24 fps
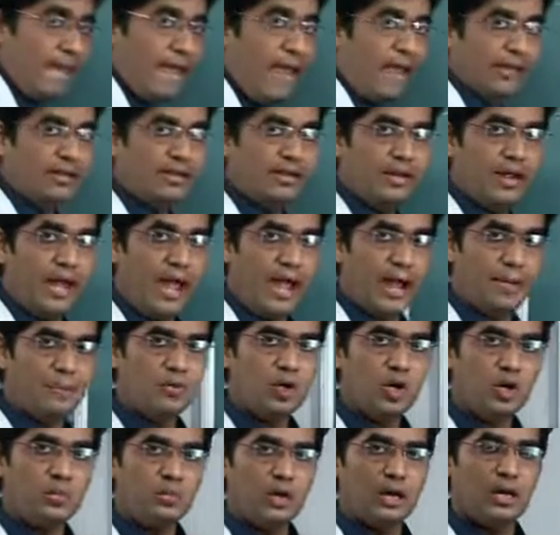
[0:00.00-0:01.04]
And in
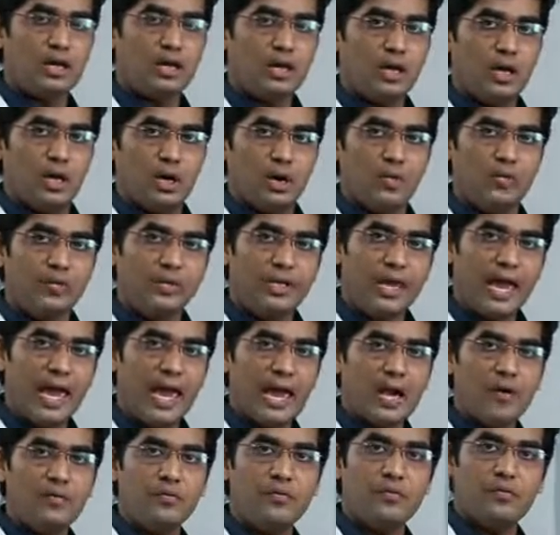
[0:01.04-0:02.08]
abnormal, we
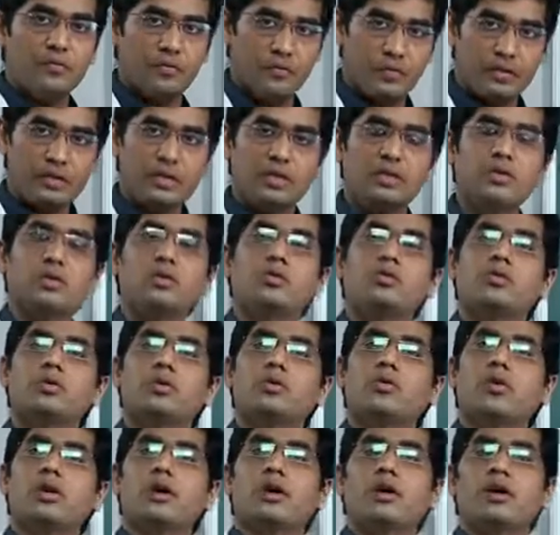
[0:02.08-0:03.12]
have whether
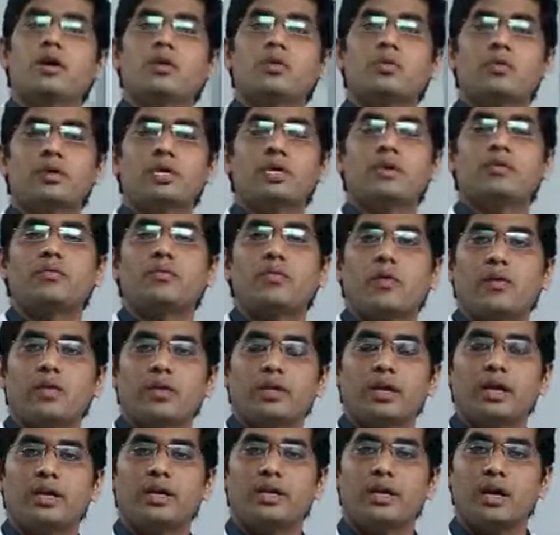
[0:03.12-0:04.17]
you are looking
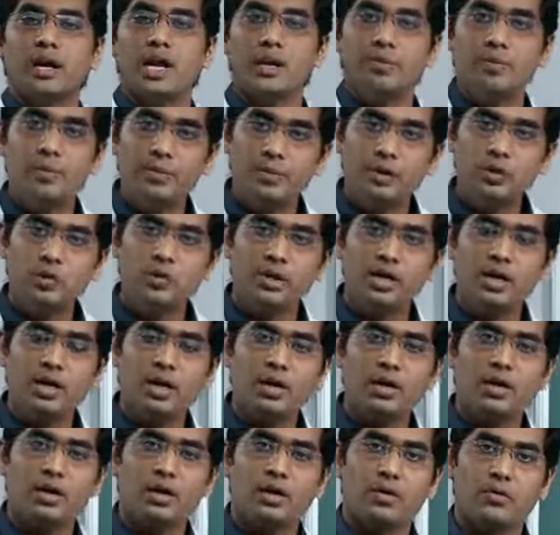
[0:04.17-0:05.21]
for any
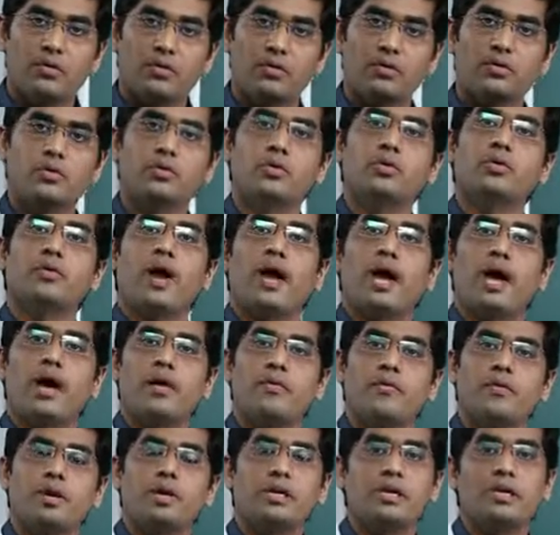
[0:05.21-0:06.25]
albuminuria, do you
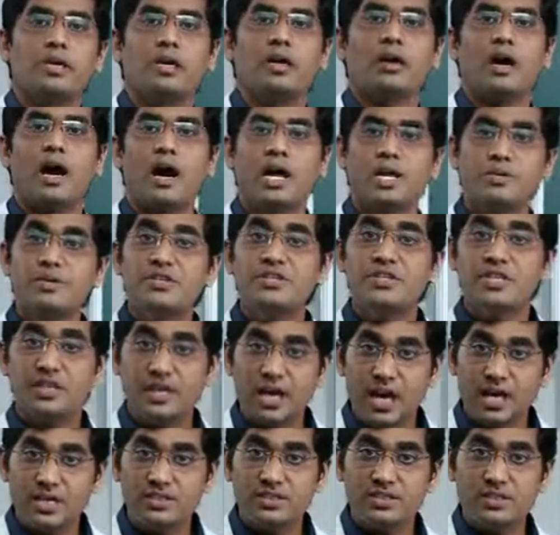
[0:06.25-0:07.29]
have any RBC
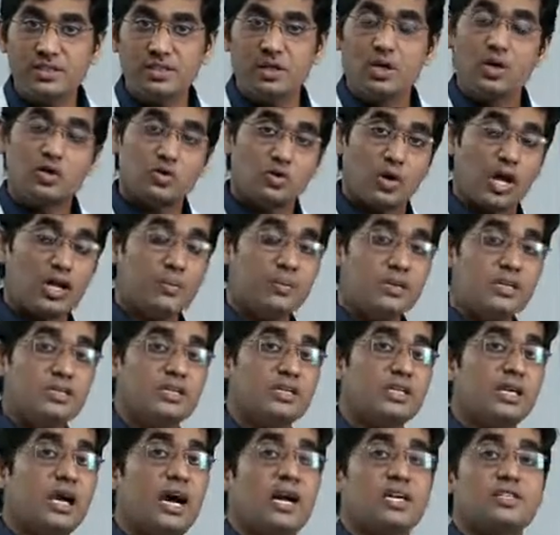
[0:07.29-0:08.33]
cast? So
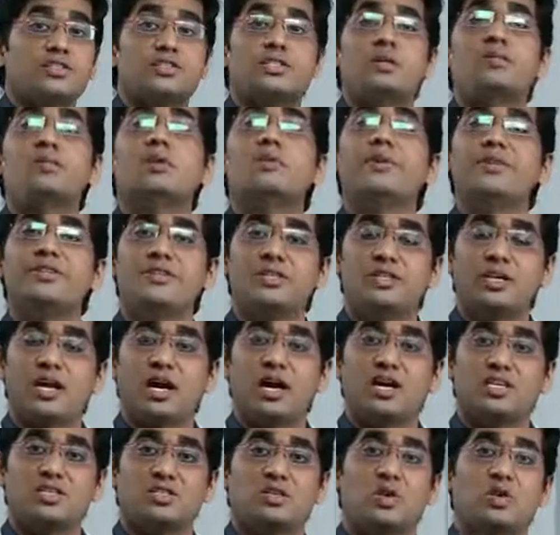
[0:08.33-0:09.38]
RBC cast, WBC
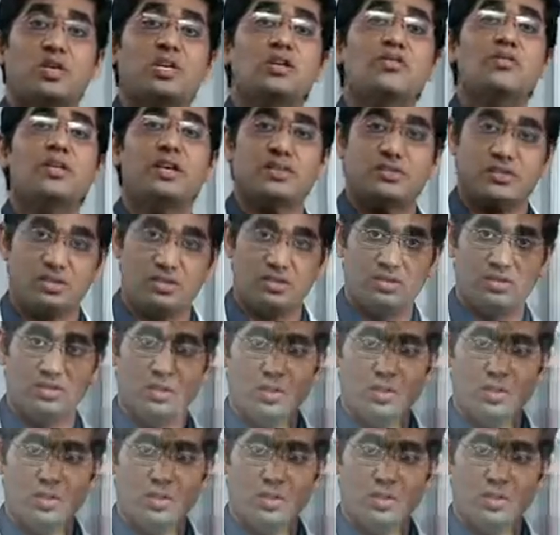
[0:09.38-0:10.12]
cast, or infection.